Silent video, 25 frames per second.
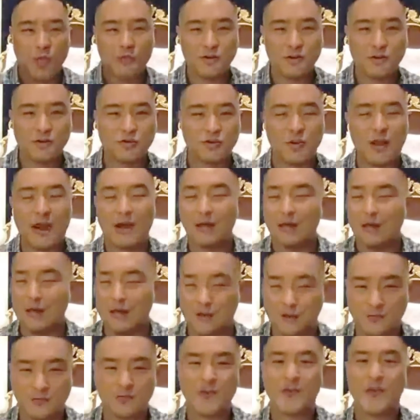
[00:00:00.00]
the
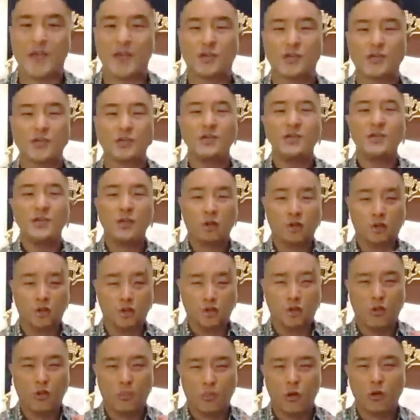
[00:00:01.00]
weather drought is
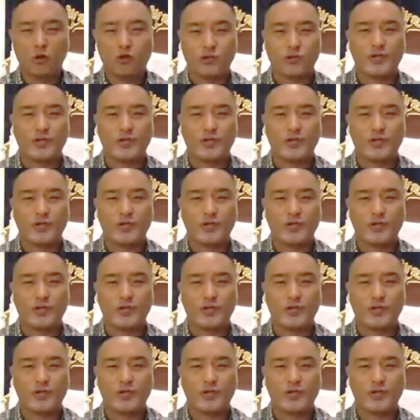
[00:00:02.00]
finished.